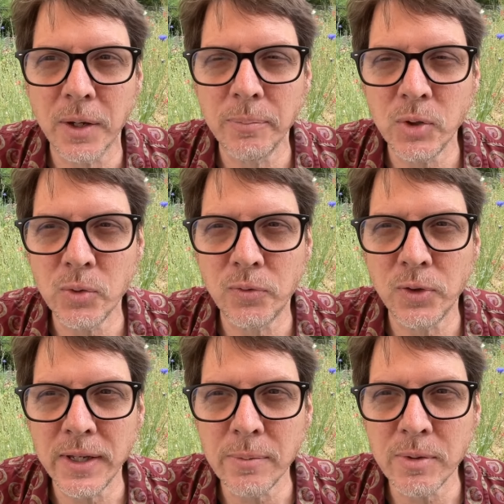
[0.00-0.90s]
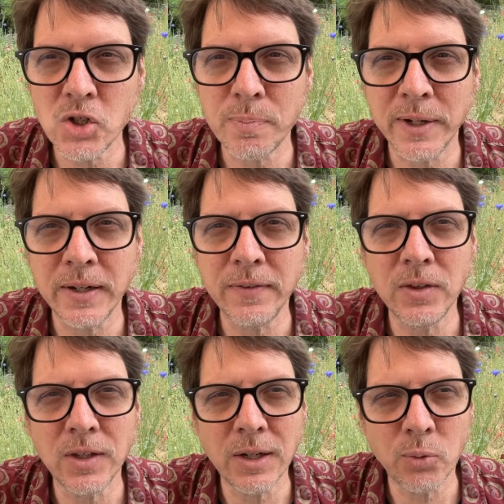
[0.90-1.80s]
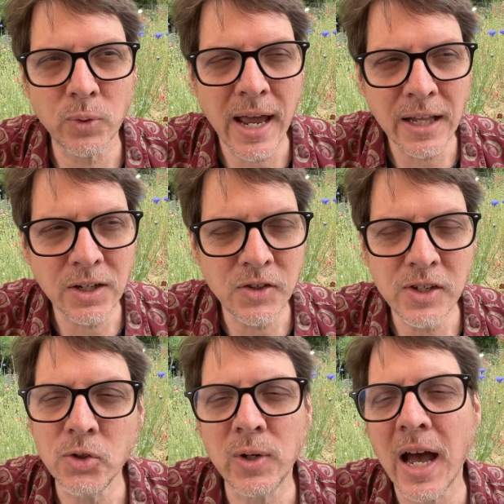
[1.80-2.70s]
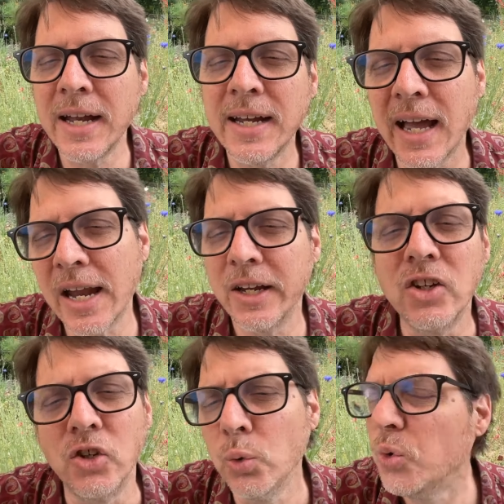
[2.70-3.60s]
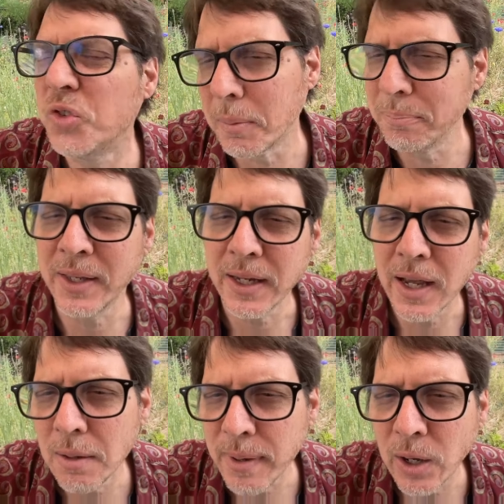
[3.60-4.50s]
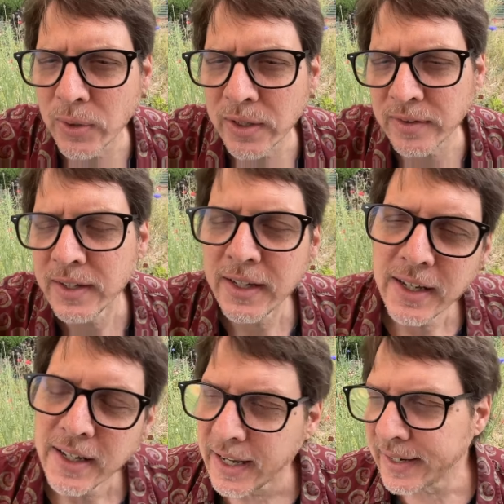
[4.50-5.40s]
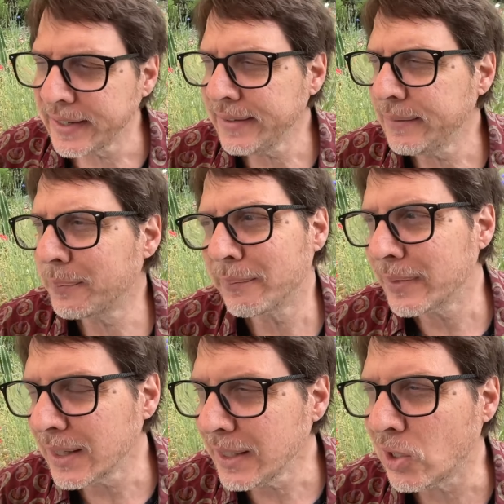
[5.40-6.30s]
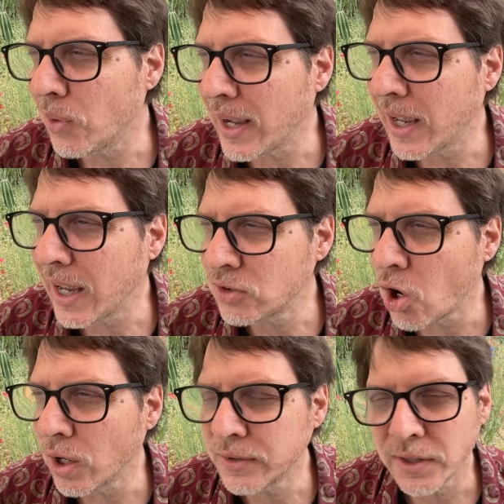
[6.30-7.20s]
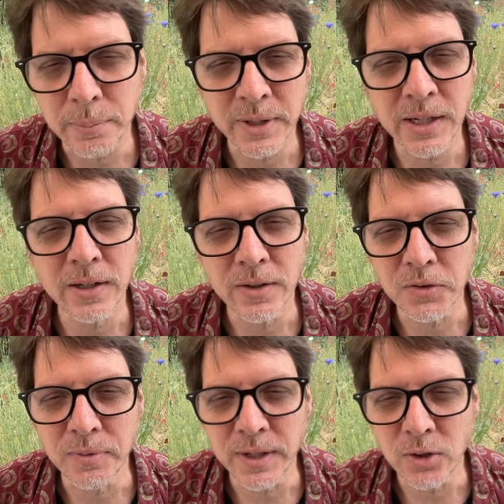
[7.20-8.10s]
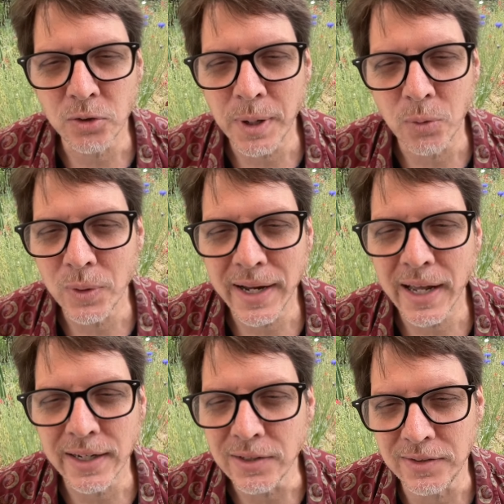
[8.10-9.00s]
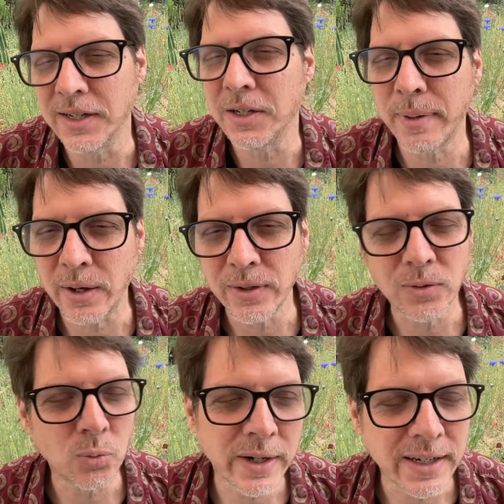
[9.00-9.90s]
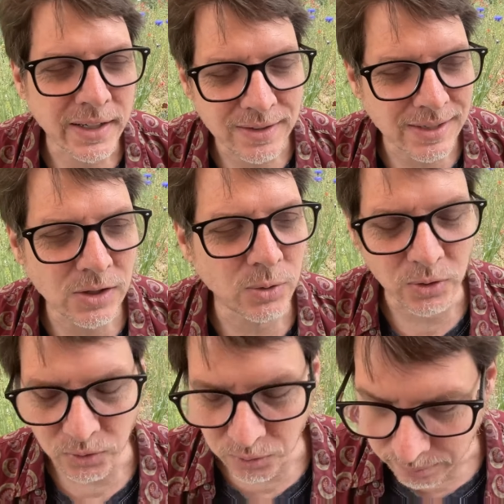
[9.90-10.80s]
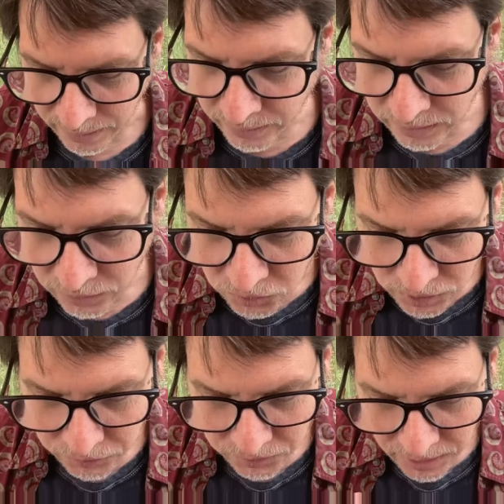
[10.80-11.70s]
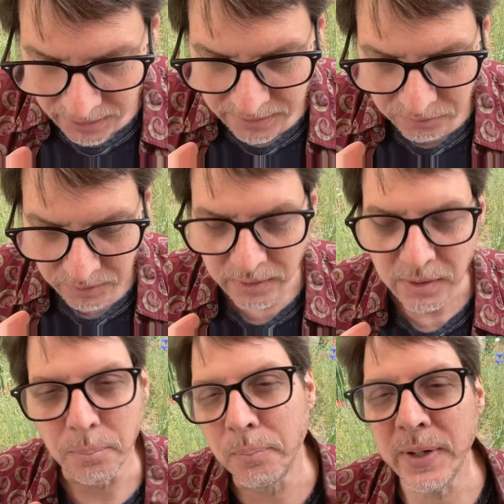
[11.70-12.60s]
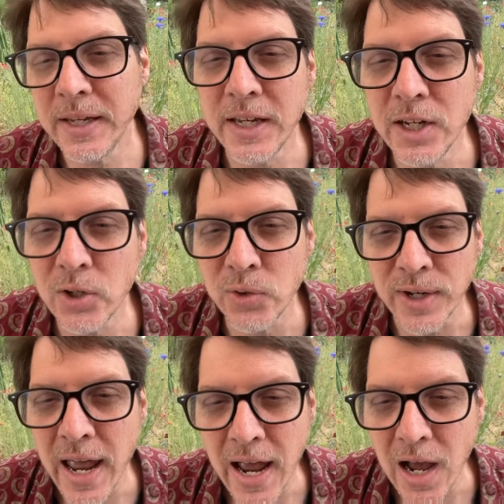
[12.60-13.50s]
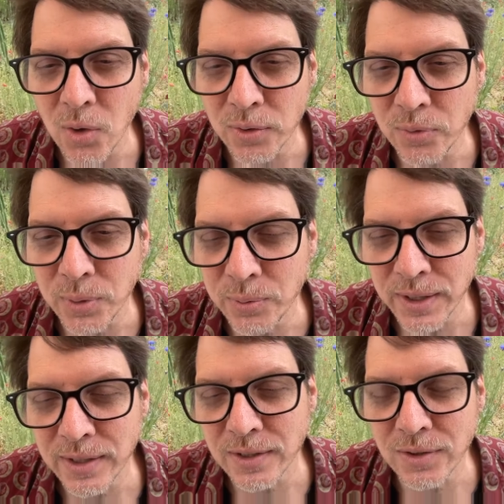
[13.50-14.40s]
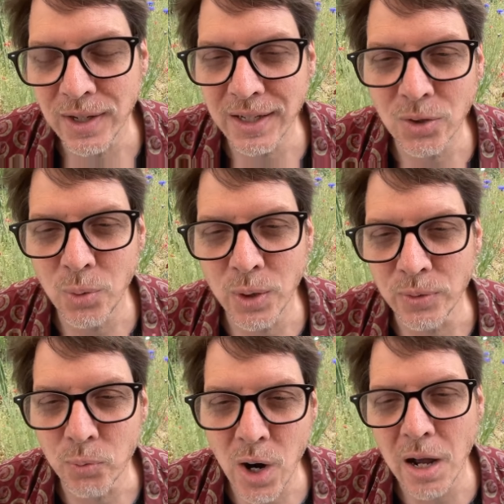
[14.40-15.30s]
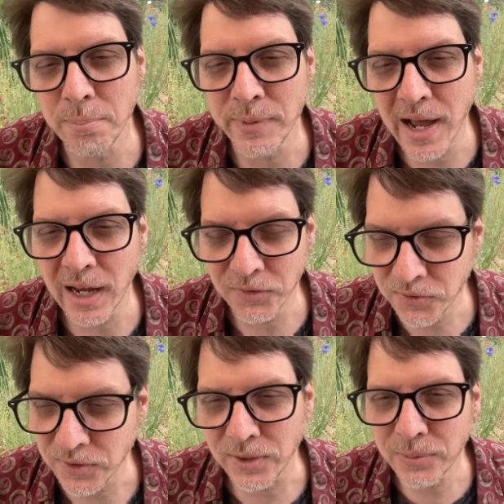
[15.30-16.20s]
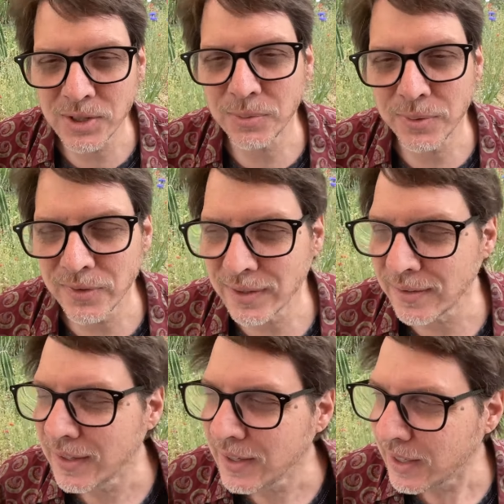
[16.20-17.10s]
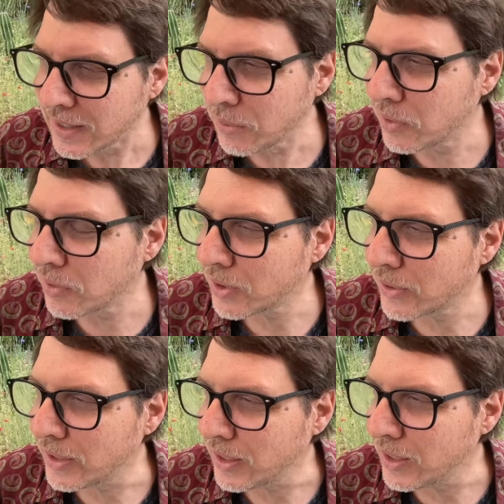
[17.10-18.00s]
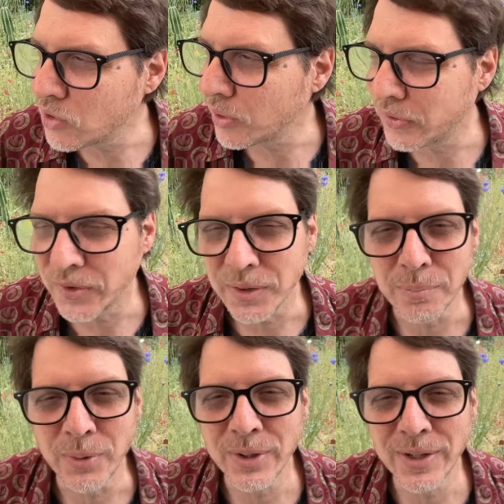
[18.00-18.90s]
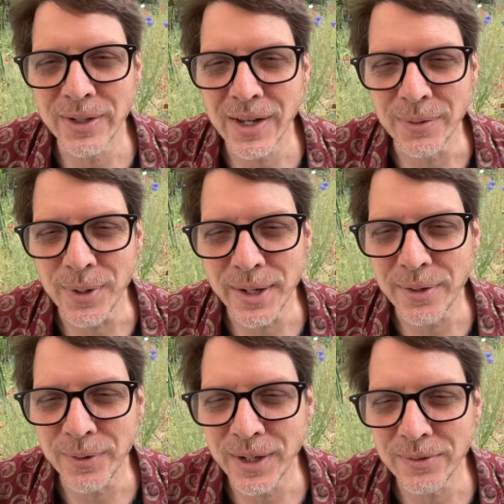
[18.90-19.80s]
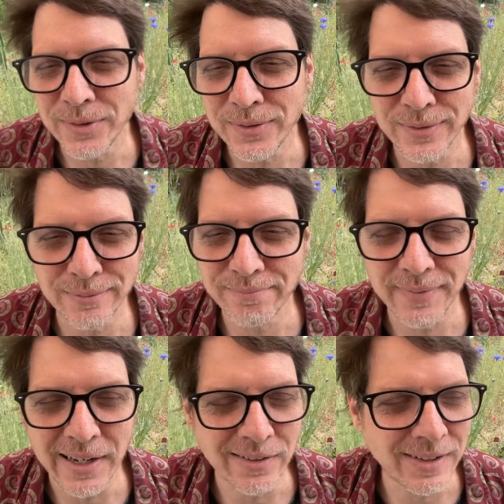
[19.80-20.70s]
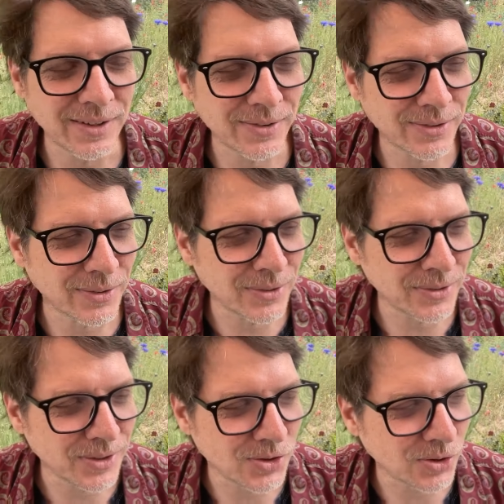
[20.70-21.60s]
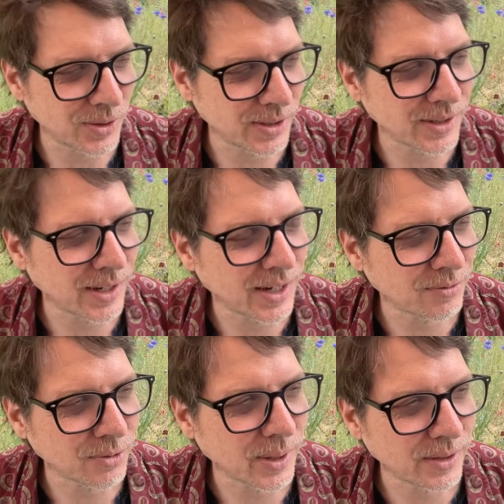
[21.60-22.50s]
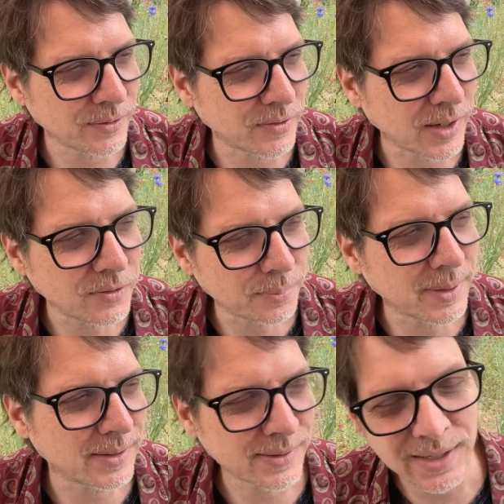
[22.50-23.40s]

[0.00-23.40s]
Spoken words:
a beautiful image, but in reality, you kind of got to do something about it. And you know, I talked at the beginning of this video about what I did about it and what I continue to do about it is just kind of be here now, if we want to quote Ram Dass, you know, which was a very interesting book, and I read it when I was 18 years old and enjoyed it. I haven't read it since, but